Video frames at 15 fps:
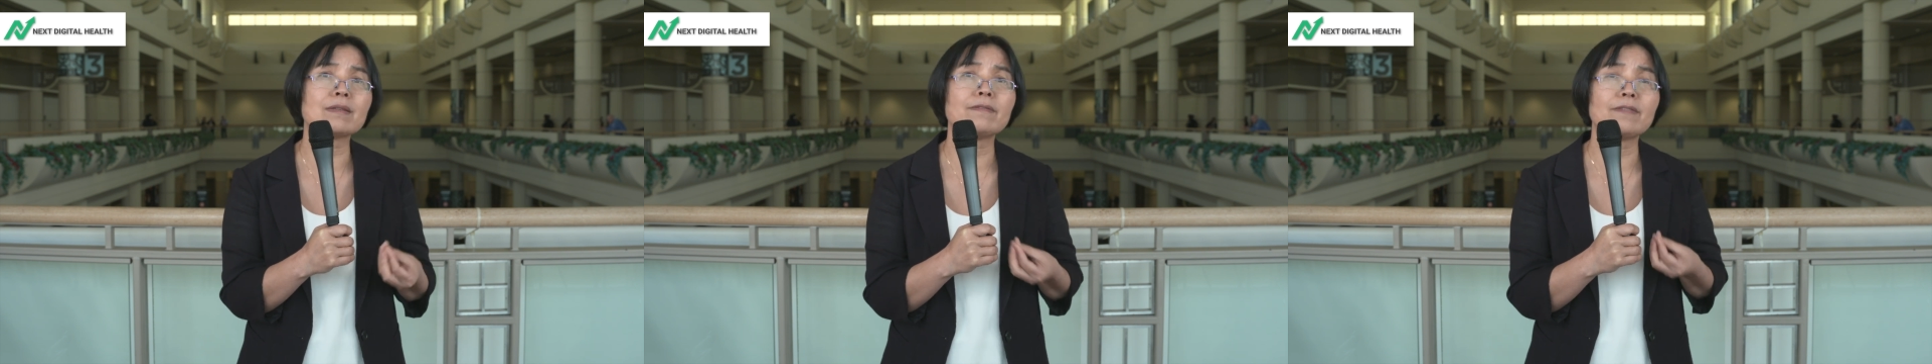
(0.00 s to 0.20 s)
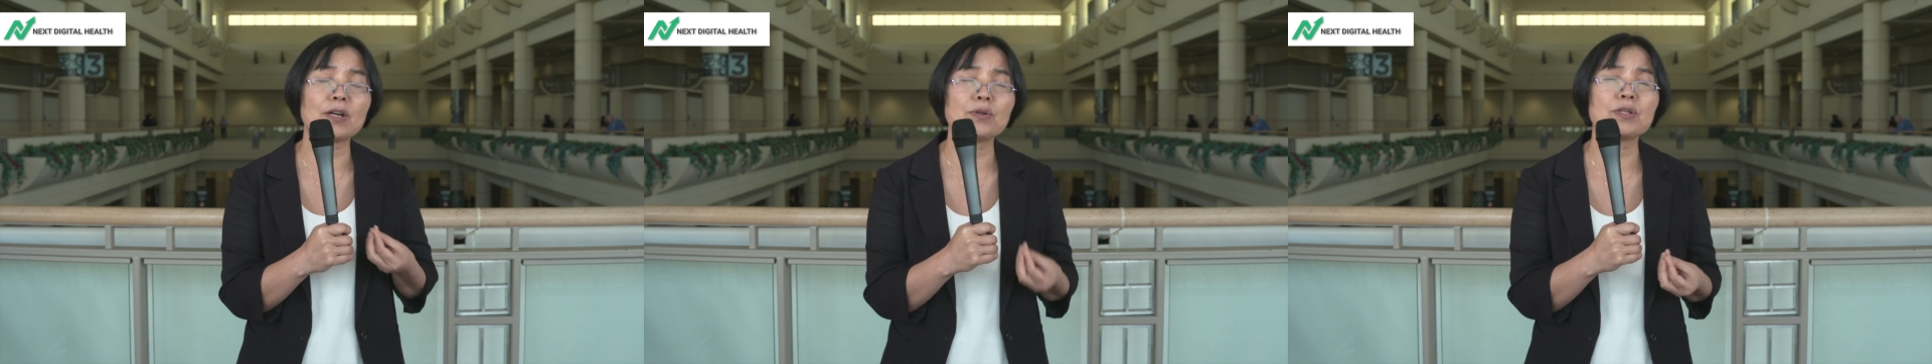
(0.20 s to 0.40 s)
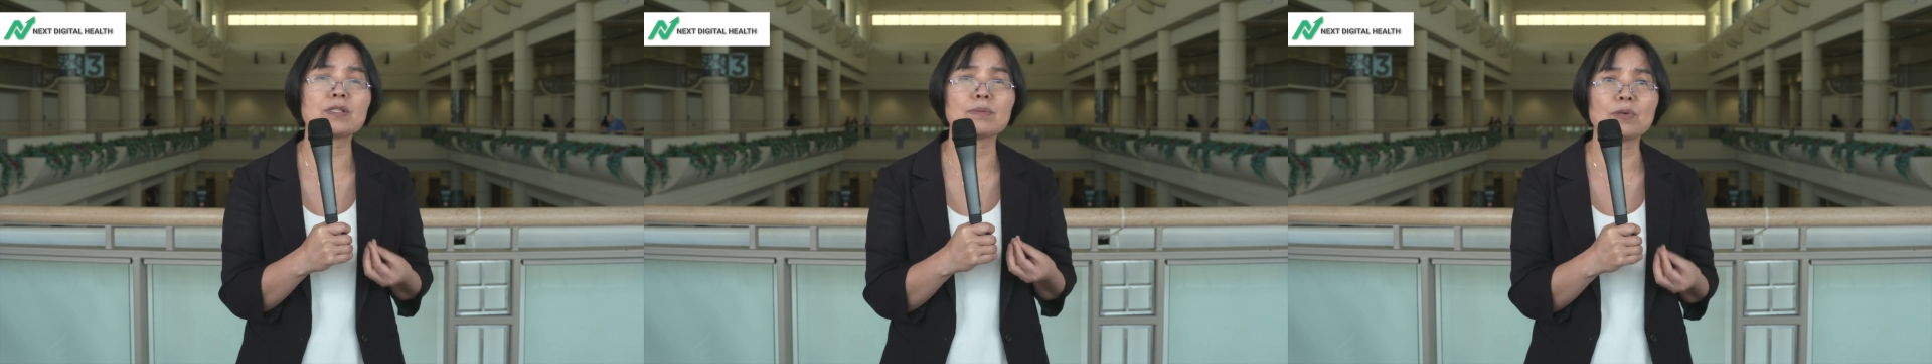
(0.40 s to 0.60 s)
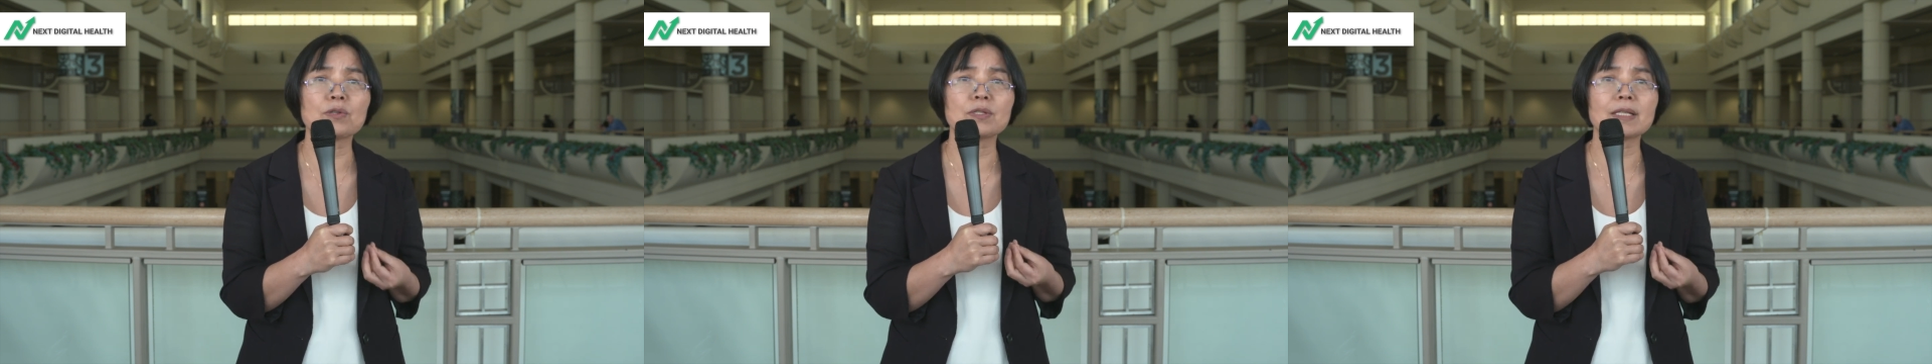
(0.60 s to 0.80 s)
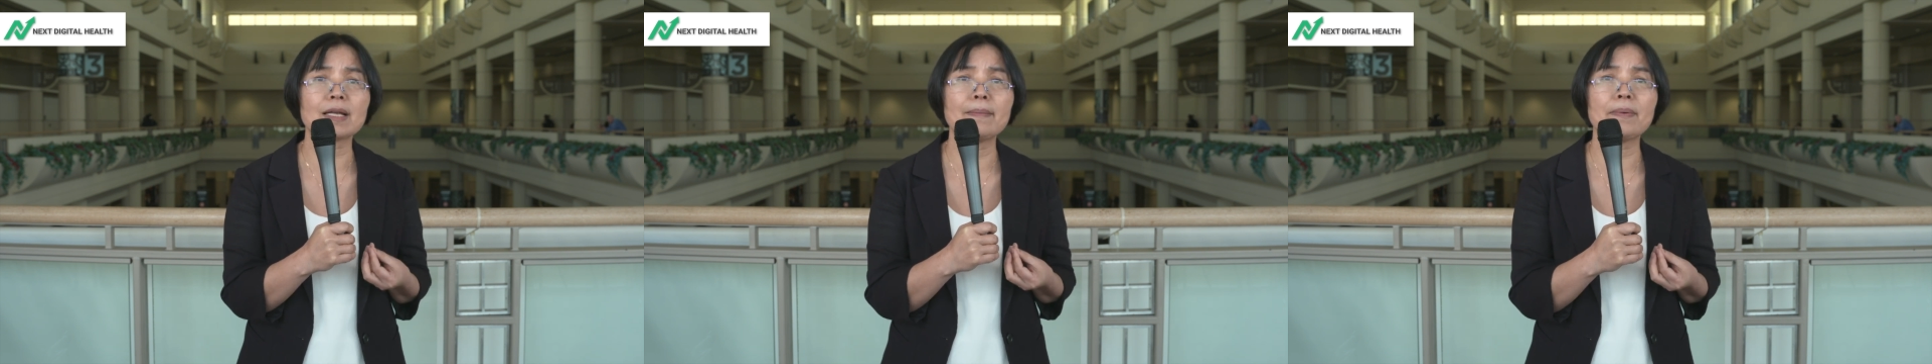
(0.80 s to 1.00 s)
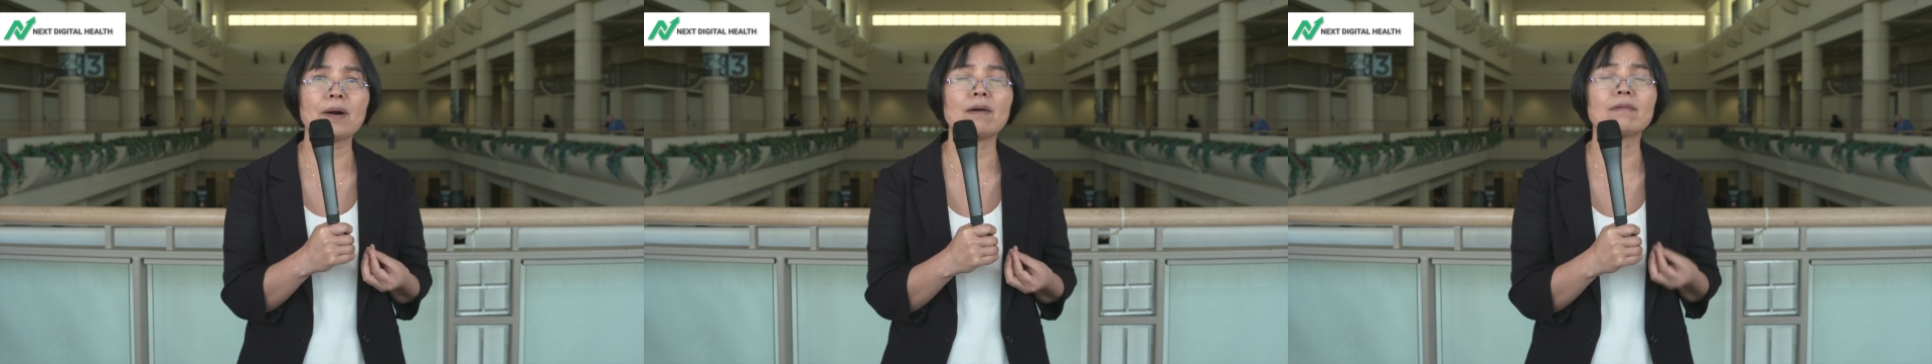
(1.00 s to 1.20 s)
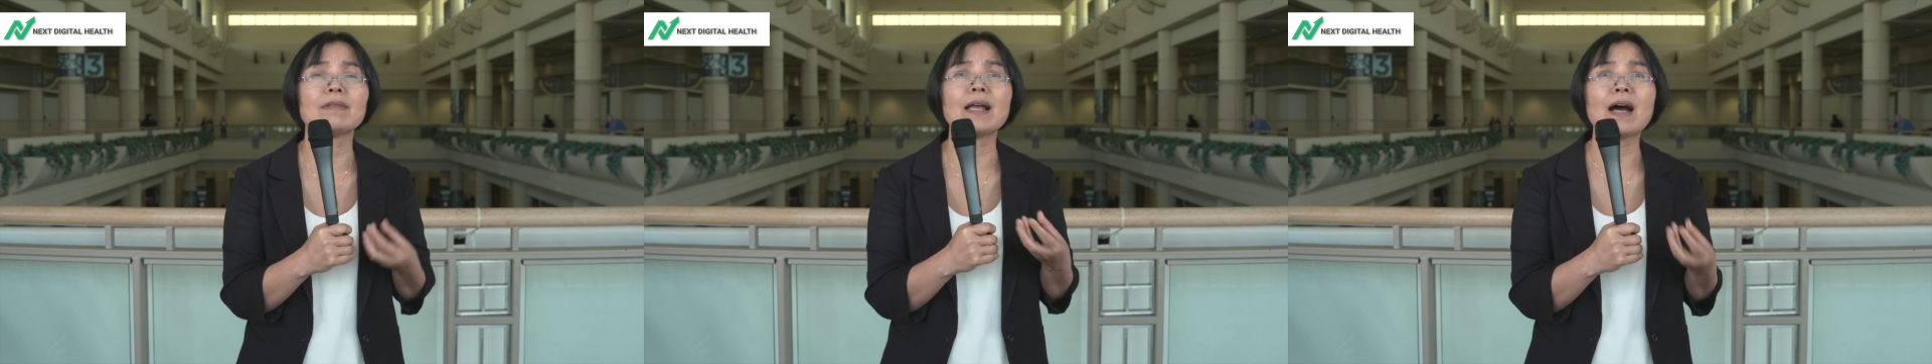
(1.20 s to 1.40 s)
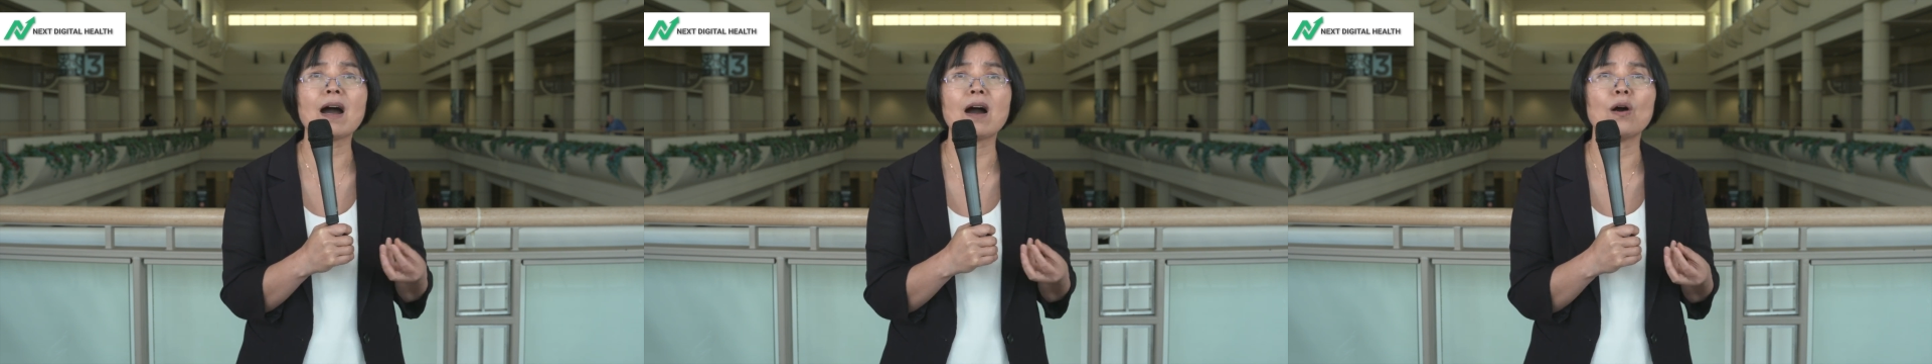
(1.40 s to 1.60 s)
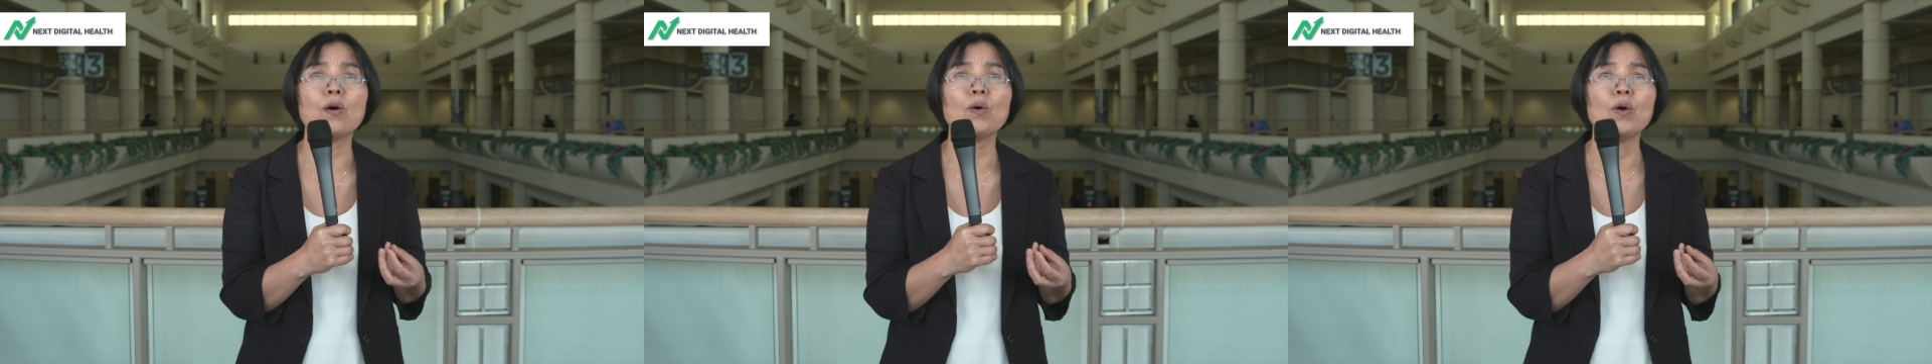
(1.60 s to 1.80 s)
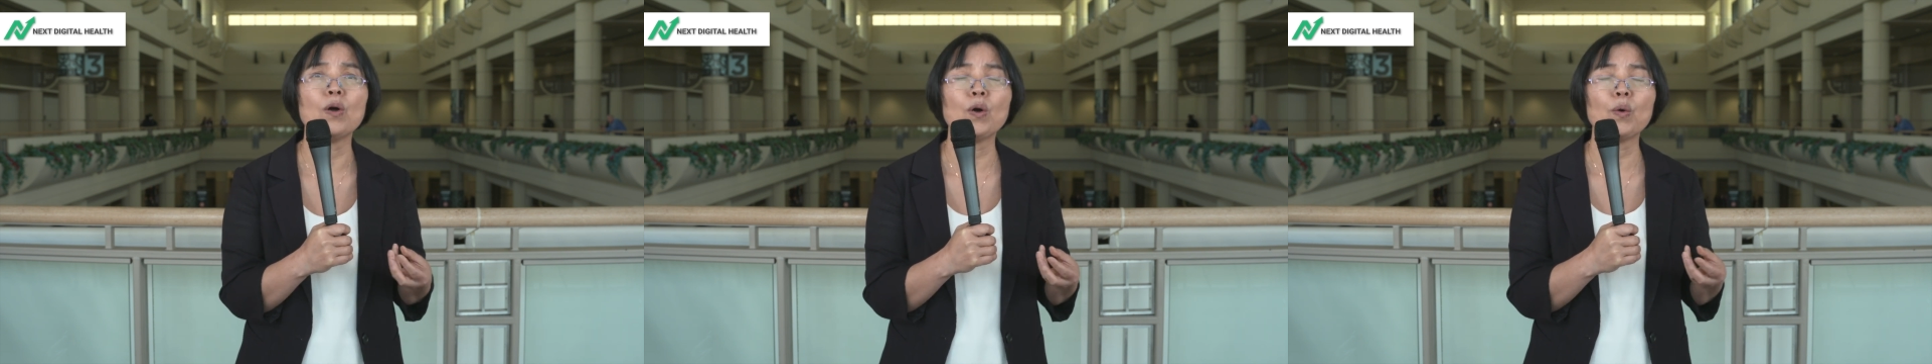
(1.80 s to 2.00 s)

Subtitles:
a very small sample now,